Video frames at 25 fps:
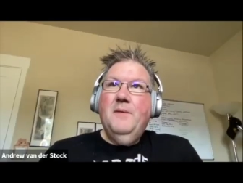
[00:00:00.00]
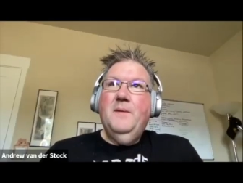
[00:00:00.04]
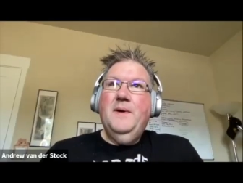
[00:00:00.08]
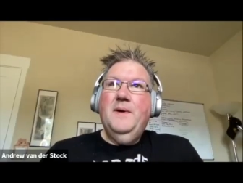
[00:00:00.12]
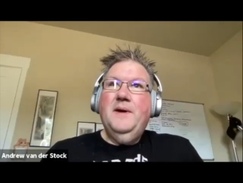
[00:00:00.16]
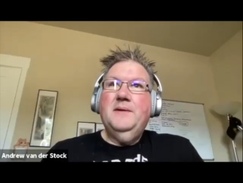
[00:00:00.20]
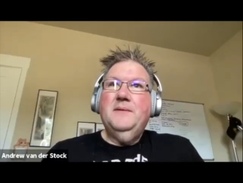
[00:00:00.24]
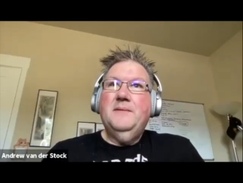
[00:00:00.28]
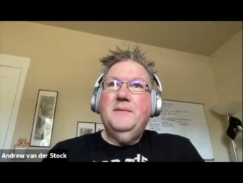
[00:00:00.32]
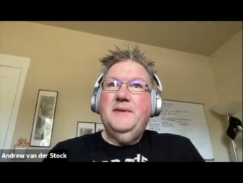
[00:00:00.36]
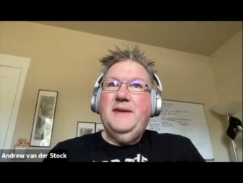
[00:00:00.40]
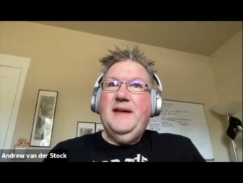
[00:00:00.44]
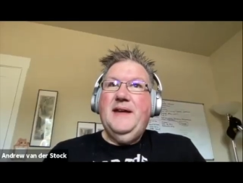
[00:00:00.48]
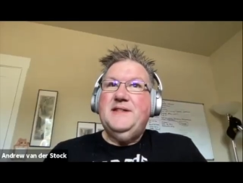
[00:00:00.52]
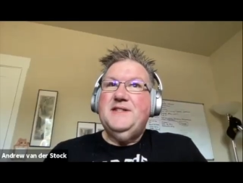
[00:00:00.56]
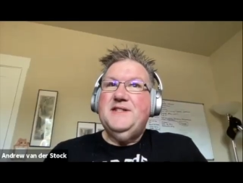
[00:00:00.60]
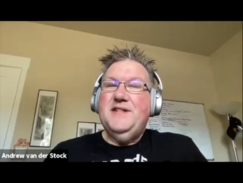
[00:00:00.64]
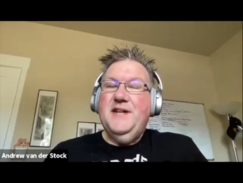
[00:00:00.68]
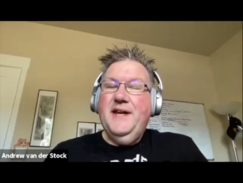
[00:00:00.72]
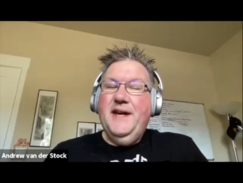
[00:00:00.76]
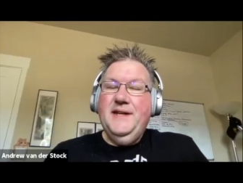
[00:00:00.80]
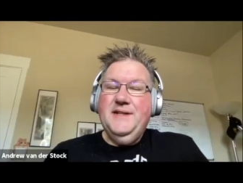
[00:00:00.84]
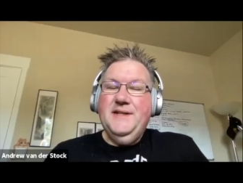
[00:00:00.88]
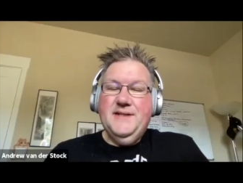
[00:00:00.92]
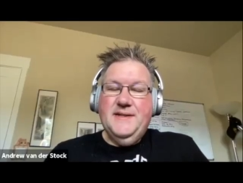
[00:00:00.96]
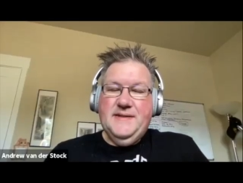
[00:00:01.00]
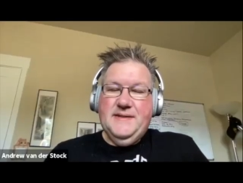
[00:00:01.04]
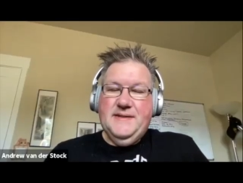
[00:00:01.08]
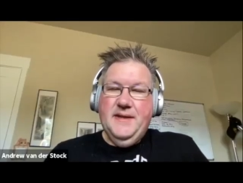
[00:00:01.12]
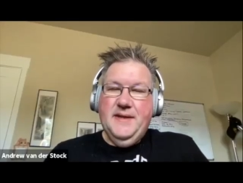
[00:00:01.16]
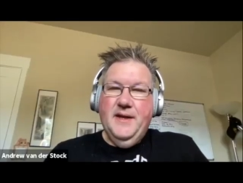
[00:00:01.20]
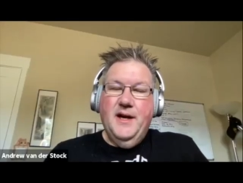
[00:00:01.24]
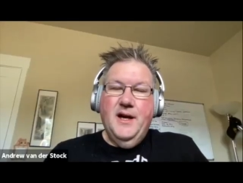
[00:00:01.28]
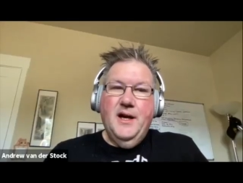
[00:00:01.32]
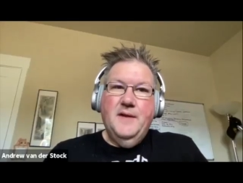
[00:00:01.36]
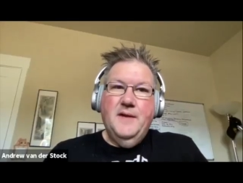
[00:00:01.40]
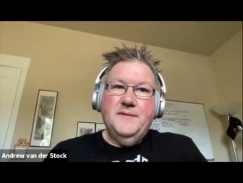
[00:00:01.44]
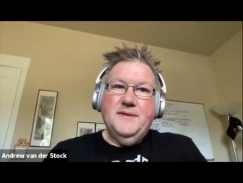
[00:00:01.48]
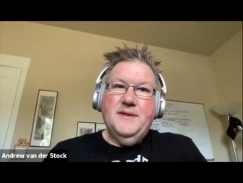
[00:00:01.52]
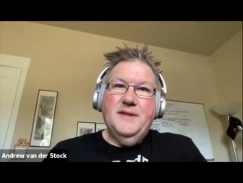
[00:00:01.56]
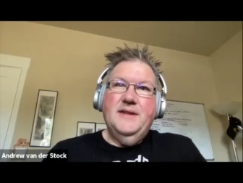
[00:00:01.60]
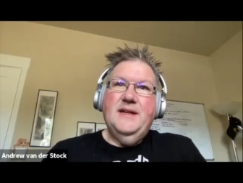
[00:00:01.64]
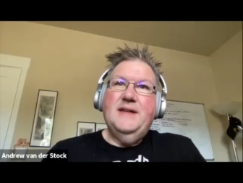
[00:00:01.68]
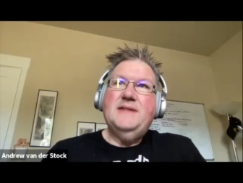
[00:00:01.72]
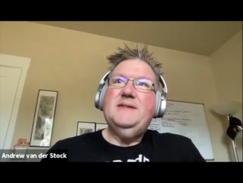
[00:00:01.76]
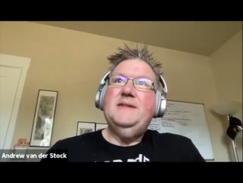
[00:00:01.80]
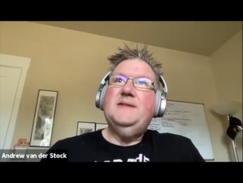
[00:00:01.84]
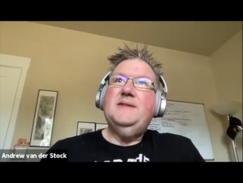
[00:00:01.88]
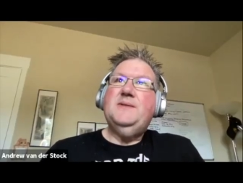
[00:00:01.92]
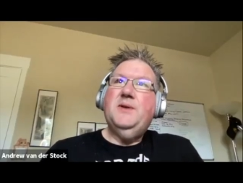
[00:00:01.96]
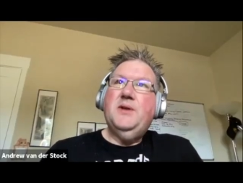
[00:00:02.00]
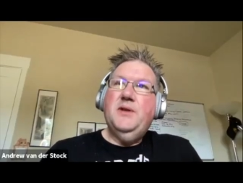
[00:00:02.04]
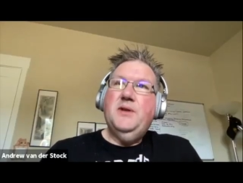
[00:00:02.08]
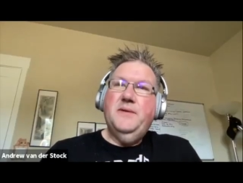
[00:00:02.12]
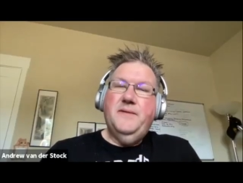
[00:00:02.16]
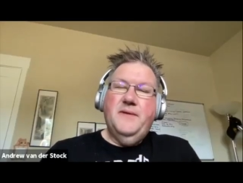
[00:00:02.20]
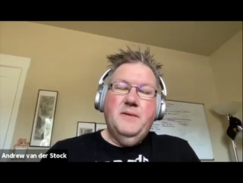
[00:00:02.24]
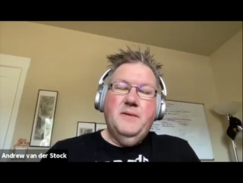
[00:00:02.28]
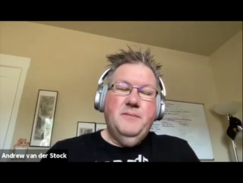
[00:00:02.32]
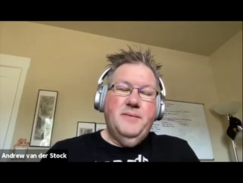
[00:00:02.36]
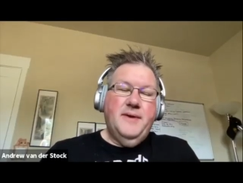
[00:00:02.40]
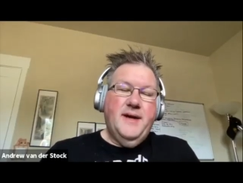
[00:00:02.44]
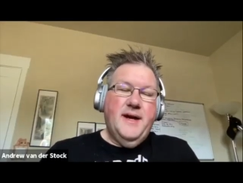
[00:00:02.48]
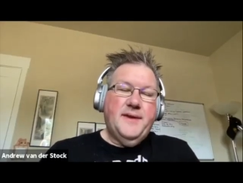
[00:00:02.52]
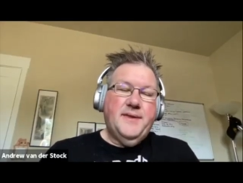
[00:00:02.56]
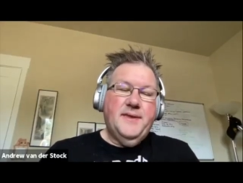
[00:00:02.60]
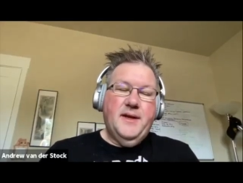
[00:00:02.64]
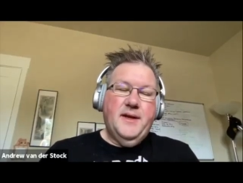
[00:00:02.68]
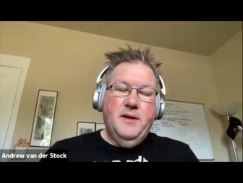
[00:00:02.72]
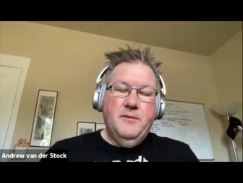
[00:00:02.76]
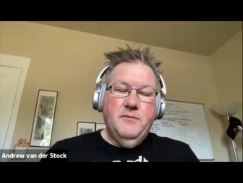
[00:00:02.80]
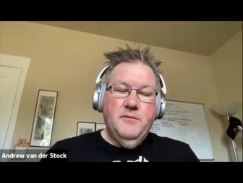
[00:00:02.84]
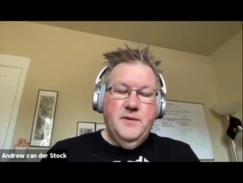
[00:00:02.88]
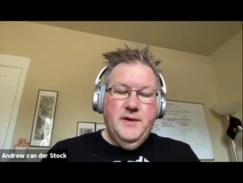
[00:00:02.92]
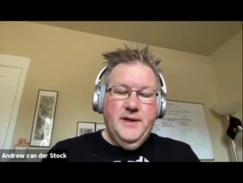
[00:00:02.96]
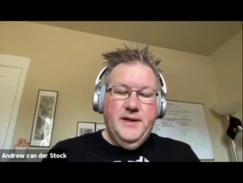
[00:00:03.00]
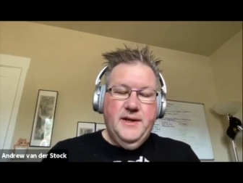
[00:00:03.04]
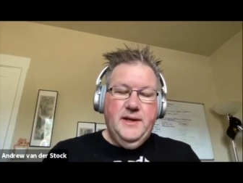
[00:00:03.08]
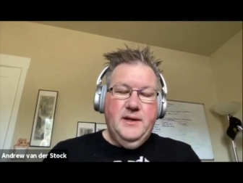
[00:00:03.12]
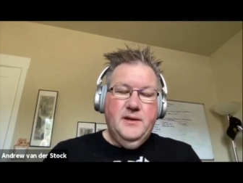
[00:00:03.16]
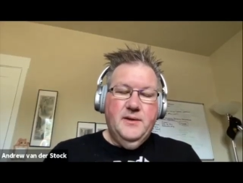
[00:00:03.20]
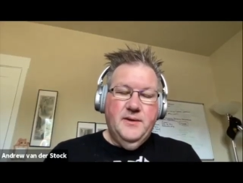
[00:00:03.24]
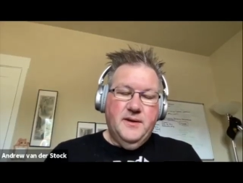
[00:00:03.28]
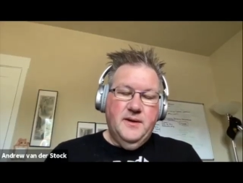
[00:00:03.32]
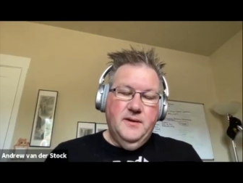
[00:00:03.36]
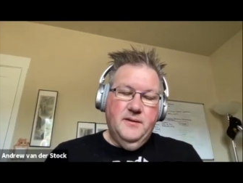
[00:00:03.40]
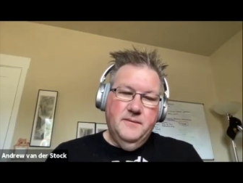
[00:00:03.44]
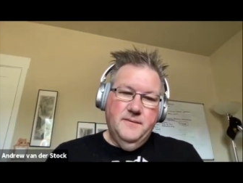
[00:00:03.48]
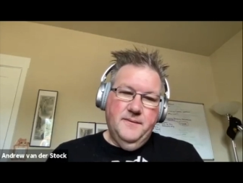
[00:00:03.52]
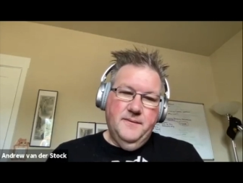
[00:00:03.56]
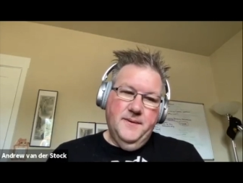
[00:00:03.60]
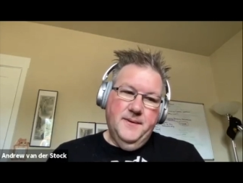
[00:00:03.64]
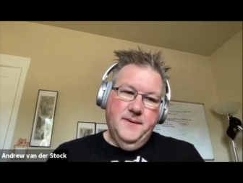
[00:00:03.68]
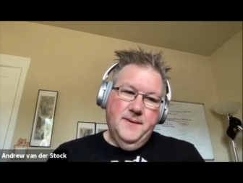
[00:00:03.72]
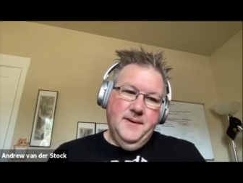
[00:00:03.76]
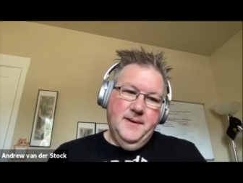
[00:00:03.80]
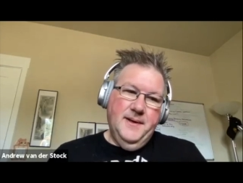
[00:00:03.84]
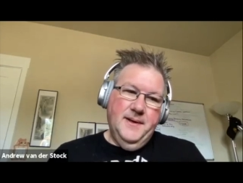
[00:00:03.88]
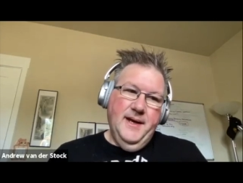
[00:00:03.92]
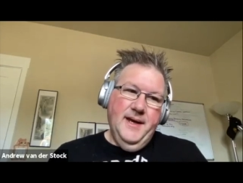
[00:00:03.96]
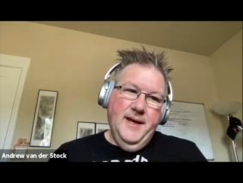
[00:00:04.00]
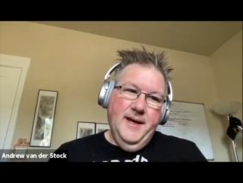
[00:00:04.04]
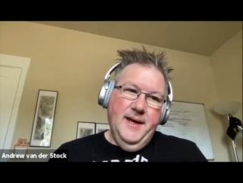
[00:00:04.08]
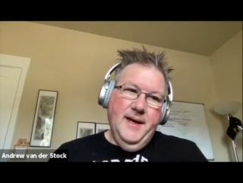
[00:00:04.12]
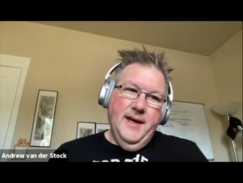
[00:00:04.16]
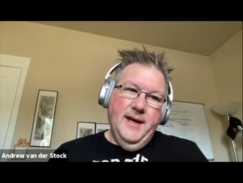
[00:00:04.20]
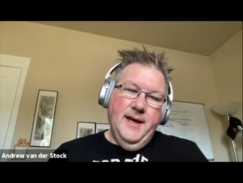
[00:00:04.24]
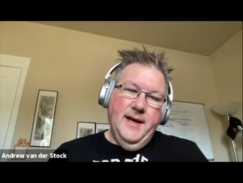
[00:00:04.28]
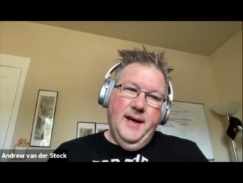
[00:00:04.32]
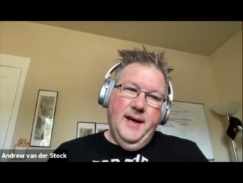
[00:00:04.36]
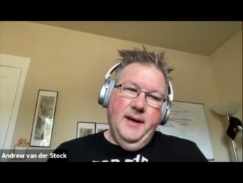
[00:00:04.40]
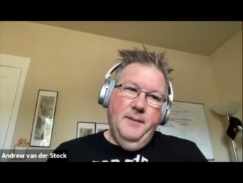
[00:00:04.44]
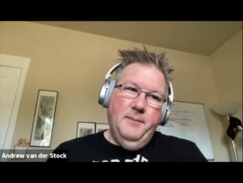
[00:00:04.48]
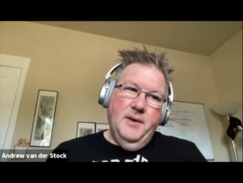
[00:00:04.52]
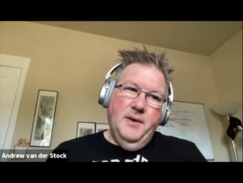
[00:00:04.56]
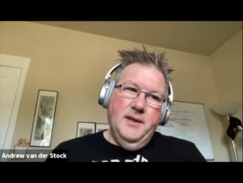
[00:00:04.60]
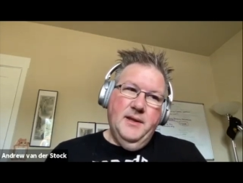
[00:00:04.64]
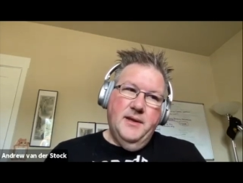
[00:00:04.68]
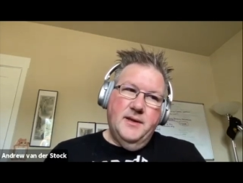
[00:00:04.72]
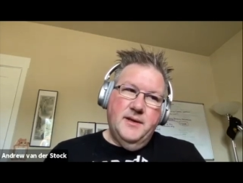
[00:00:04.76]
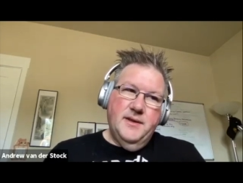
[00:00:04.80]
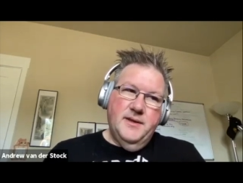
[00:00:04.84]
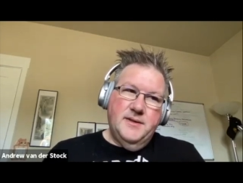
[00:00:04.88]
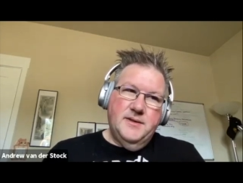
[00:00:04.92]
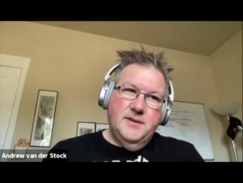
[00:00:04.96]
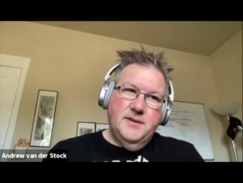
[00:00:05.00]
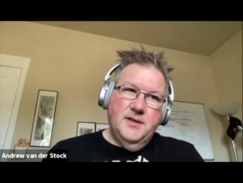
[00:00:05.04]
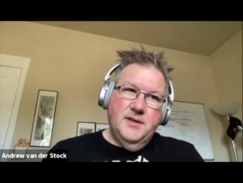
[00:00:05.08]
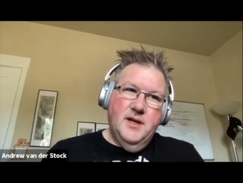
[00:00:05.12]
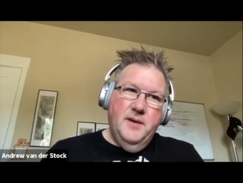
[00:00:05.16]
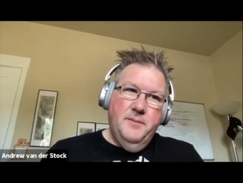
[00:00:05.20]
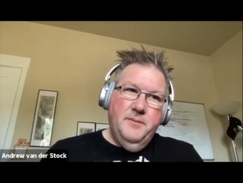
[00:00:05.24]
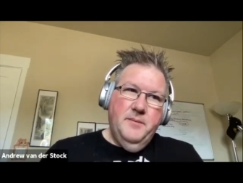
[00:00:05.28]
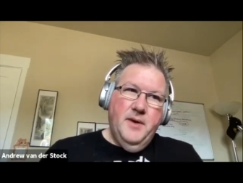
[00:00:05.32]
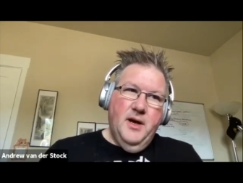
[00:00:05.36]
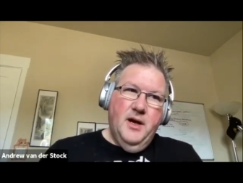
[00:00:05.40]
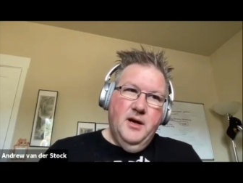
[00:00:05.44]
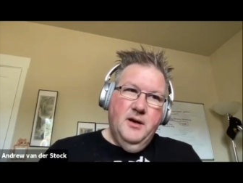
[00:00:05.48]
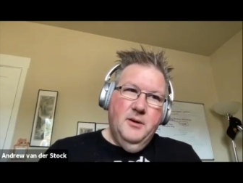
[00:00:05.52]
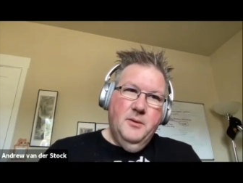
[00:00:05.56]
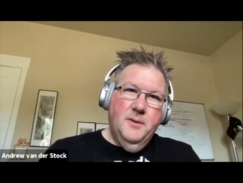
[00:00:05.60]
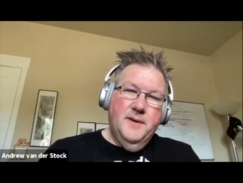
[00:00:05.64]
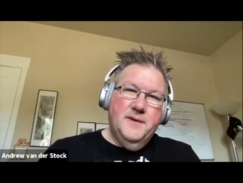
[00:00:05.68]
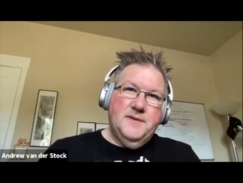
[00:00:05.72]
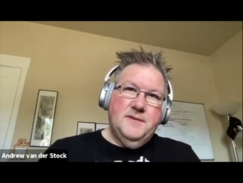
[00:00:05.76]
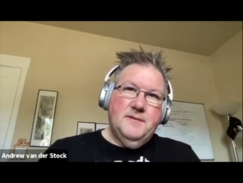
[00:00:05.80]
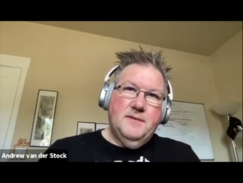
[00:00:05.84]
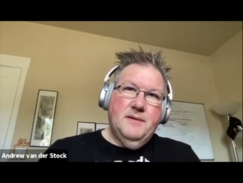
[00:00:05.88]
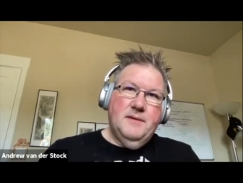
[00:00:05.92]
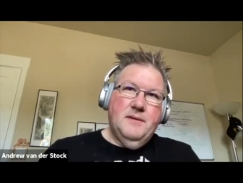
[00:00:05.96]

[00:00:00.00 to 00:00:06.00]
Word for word: Well, that changes lives. And that's the sort of impact that I'm really looking for um, a lot of the time I